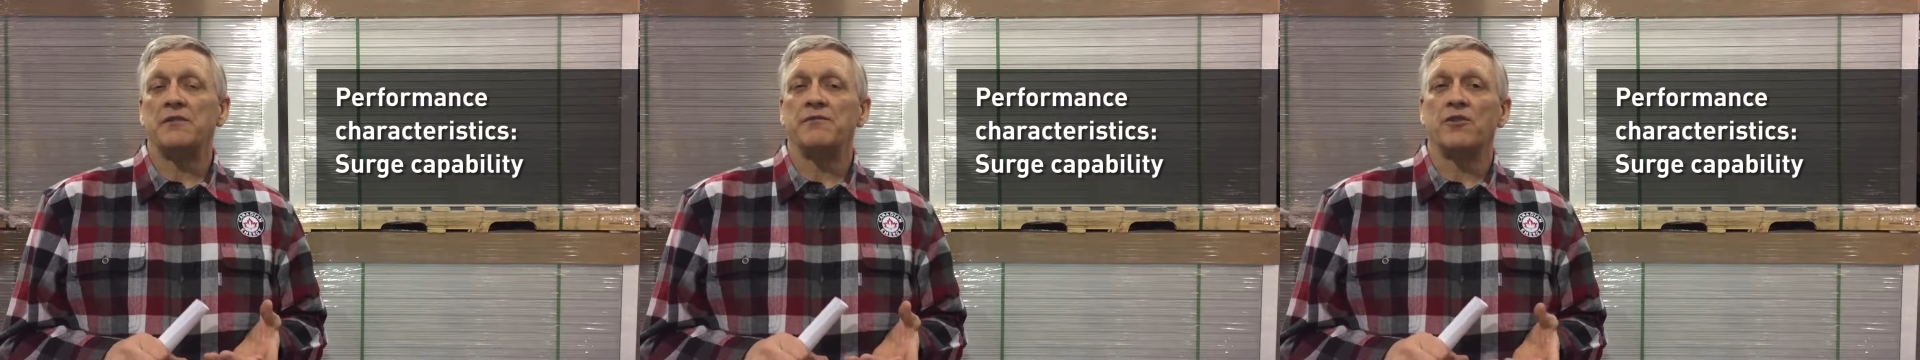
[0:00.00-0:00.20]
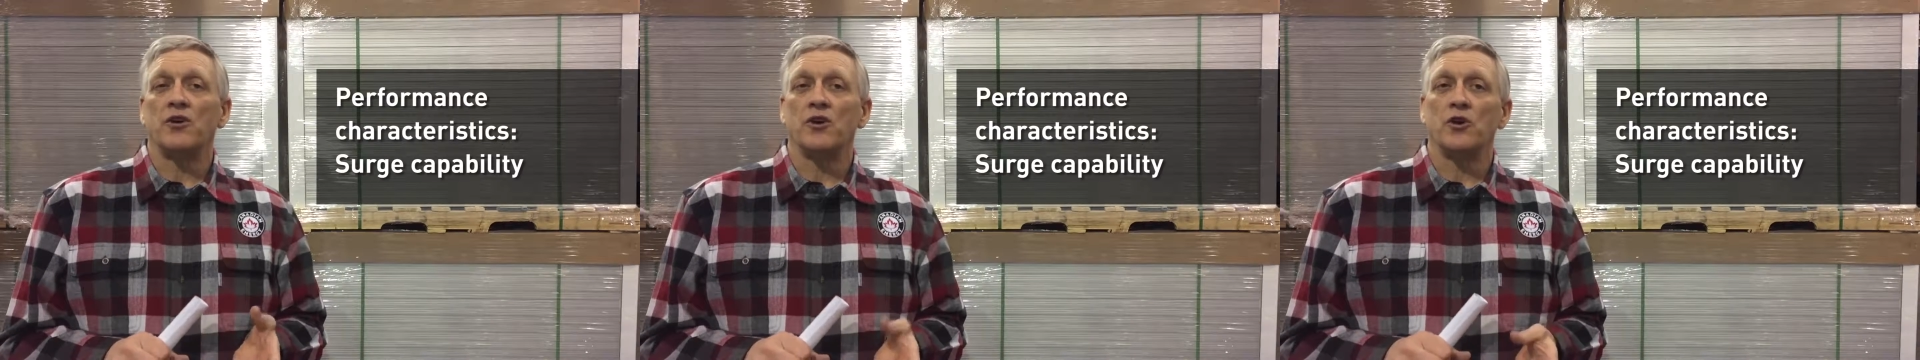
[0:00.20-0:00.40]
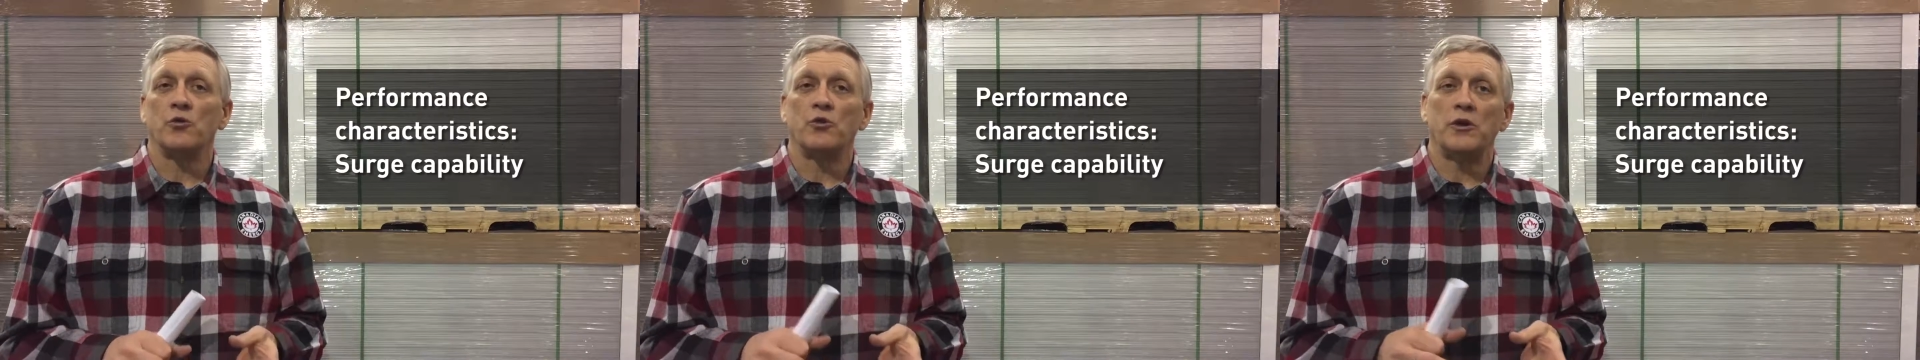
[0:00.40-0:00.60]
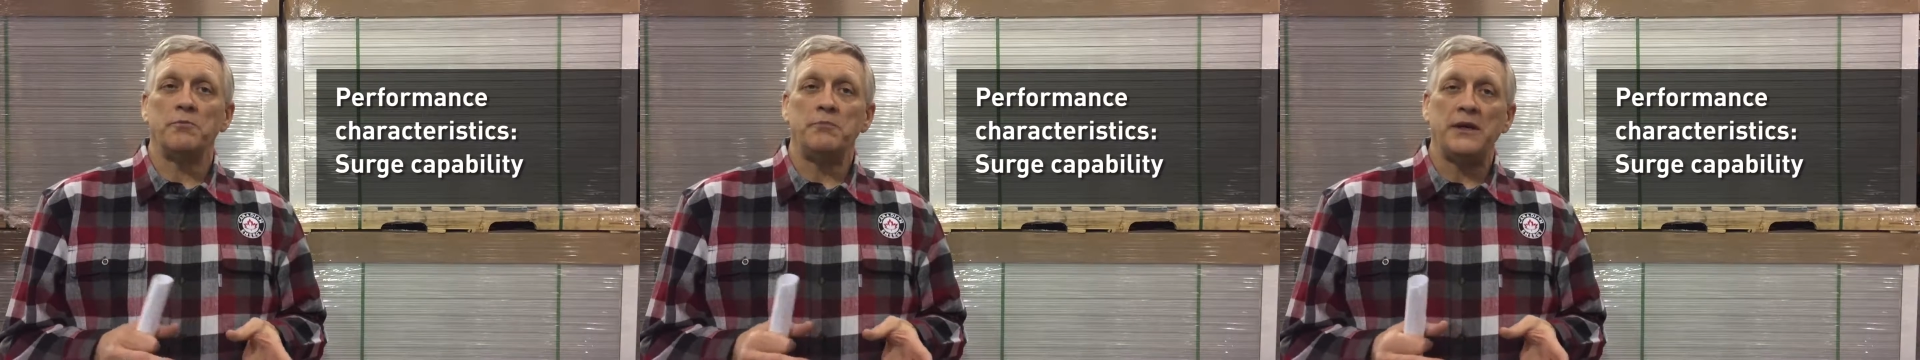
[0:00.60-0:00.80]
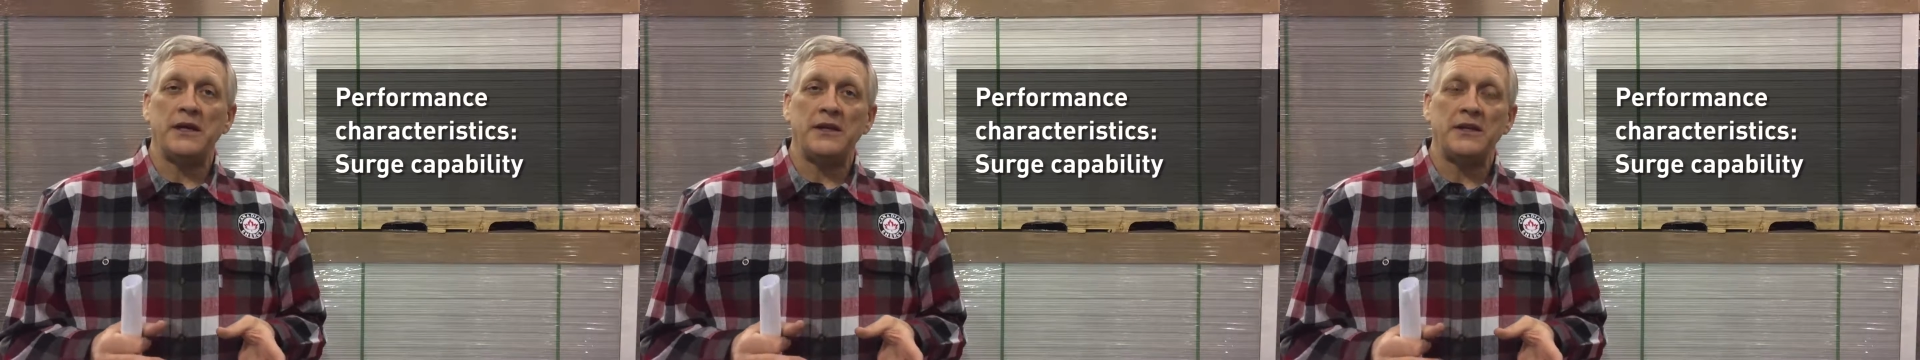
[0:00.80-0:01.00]
inverter
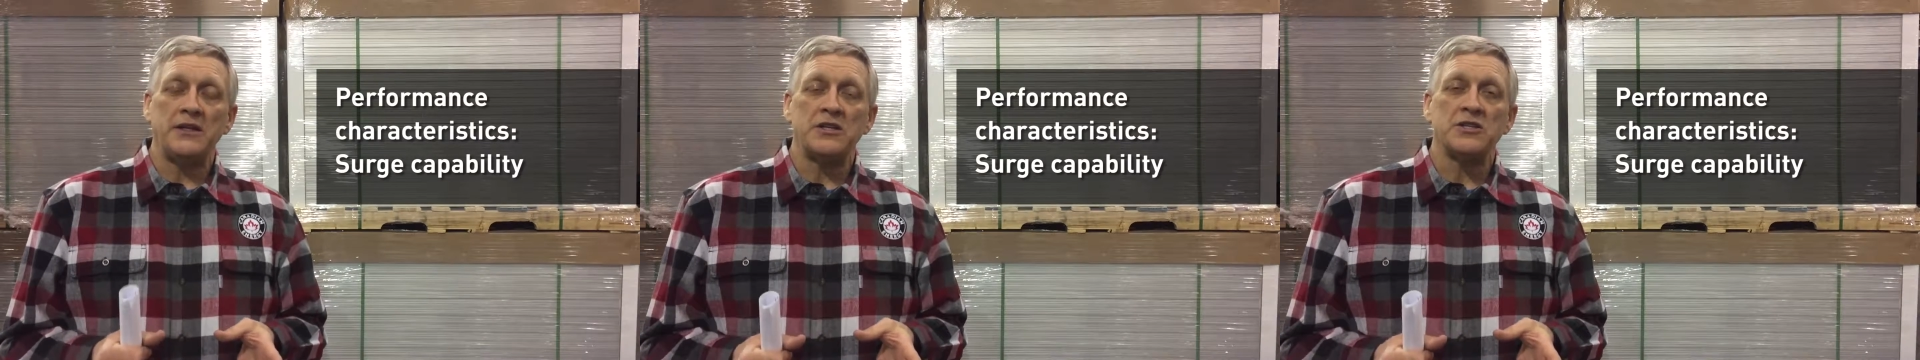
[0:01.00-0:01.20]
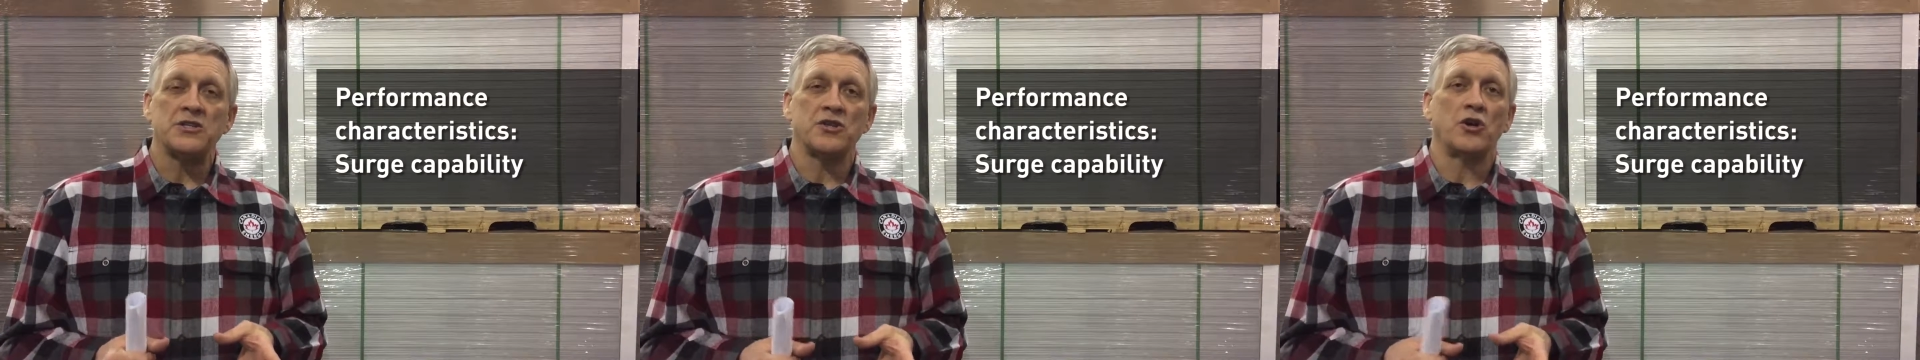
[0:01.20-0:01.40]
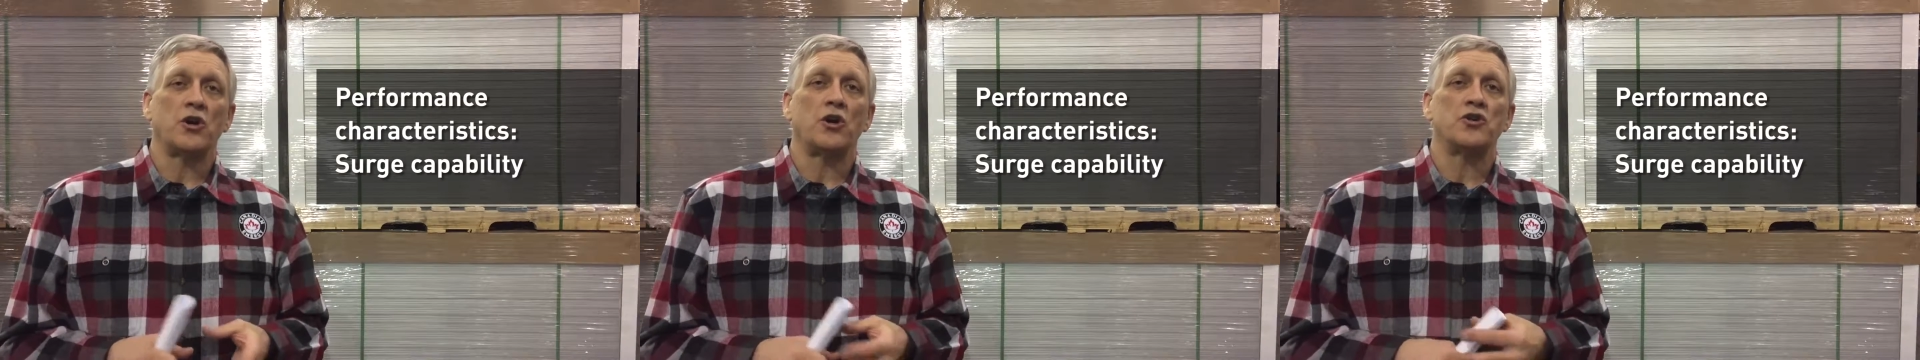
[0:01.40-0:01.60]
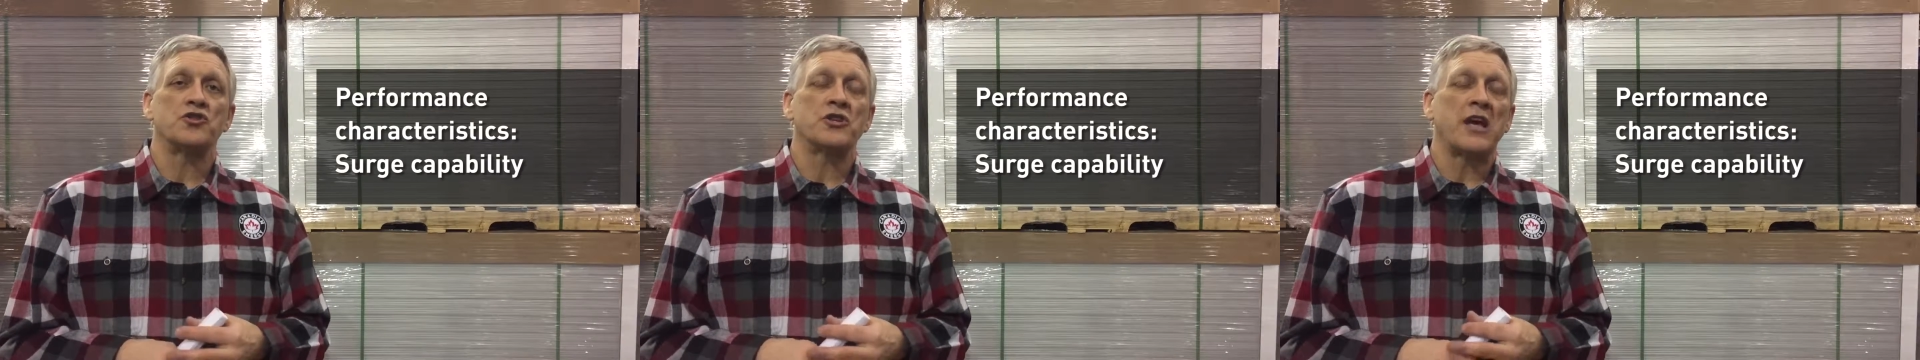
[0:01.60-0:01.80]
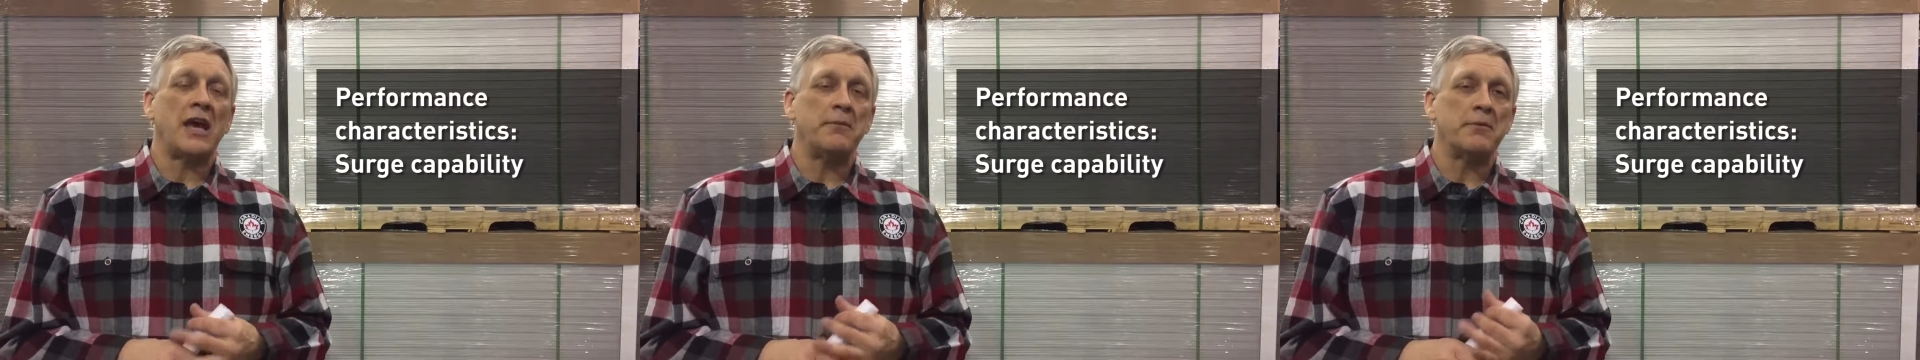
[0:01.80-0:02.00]
would be the
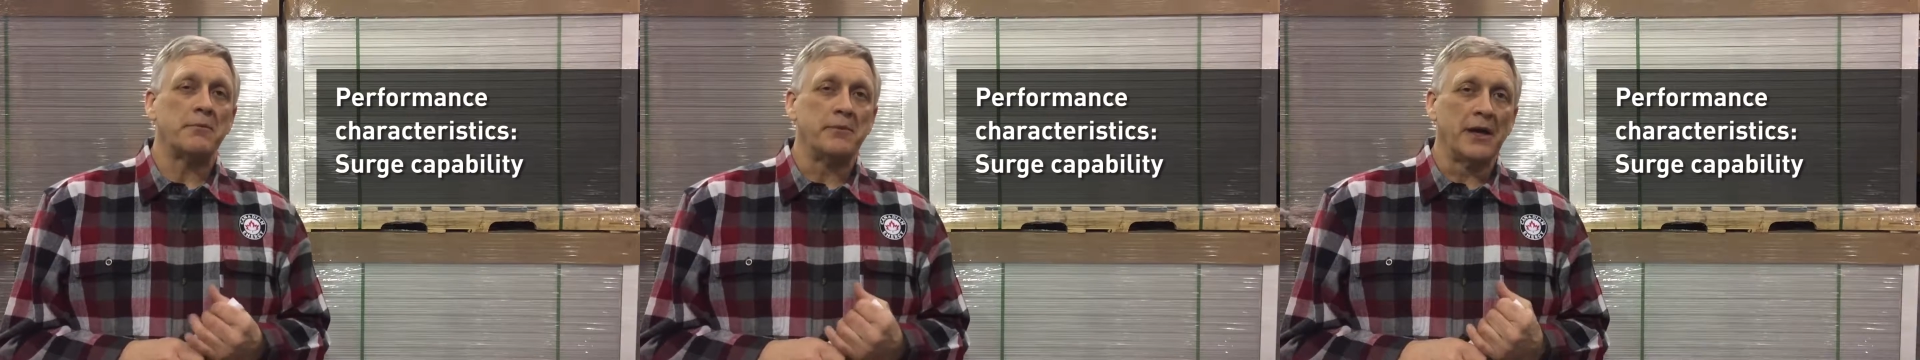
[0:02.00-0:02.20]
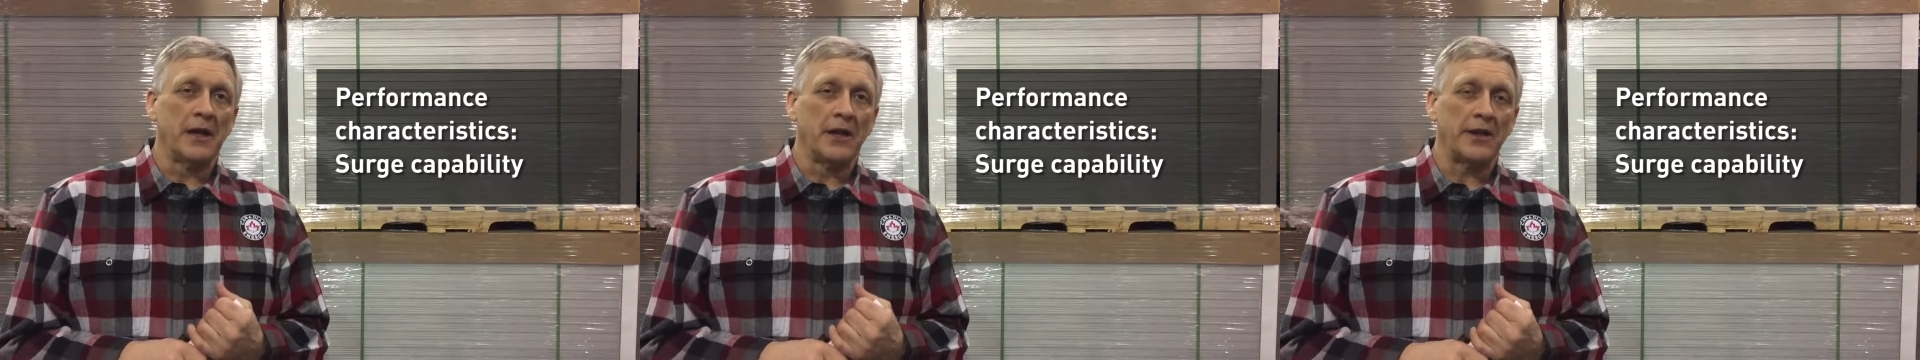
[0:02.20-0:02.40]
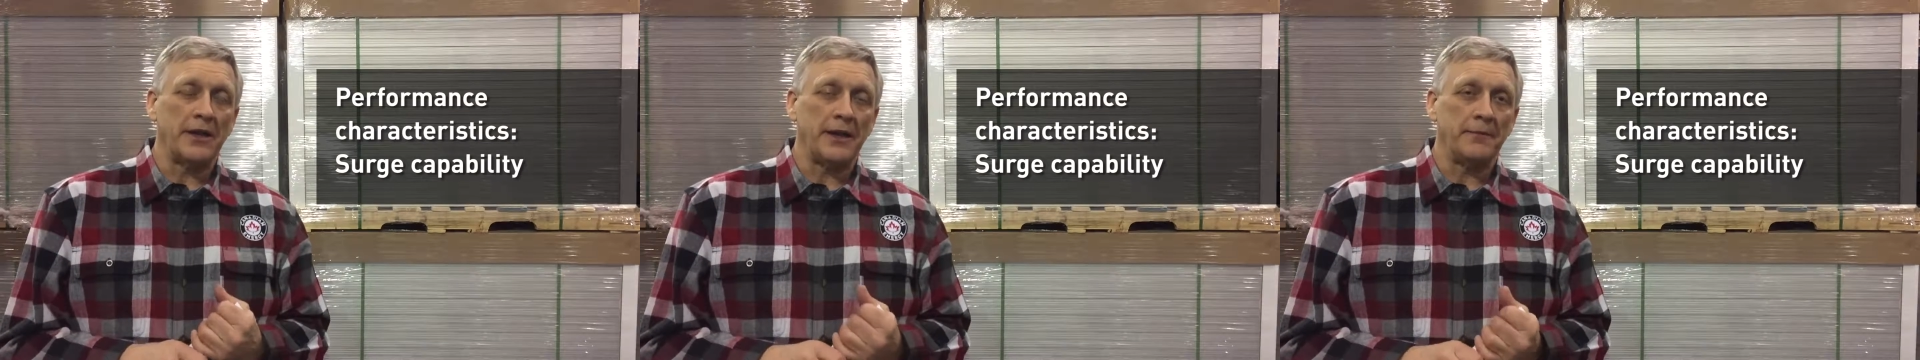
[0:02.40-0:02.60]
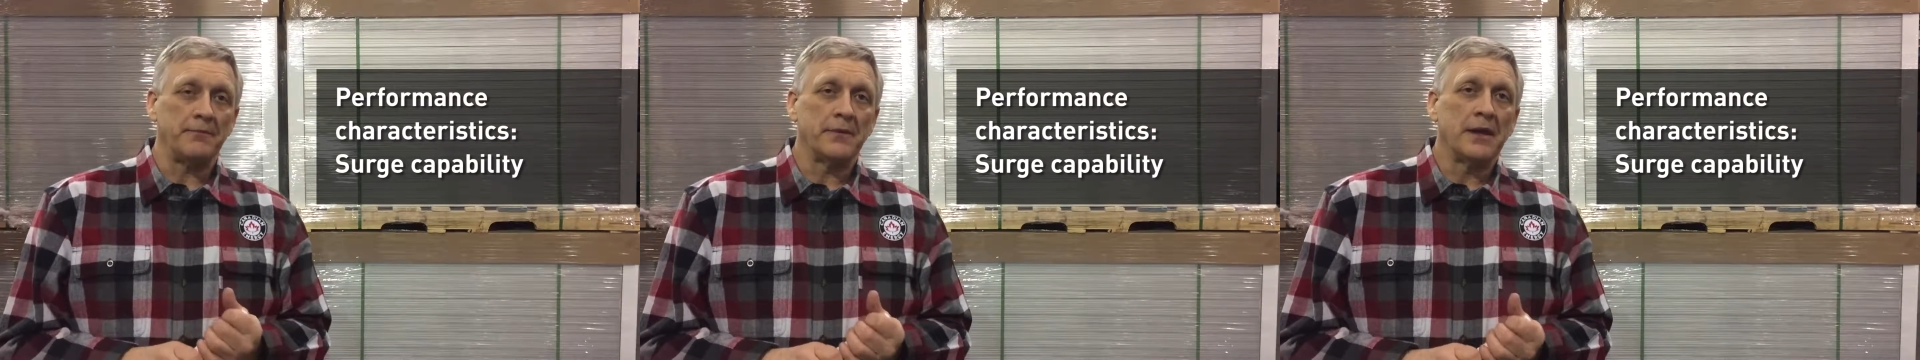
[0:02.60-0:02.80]
surge capability.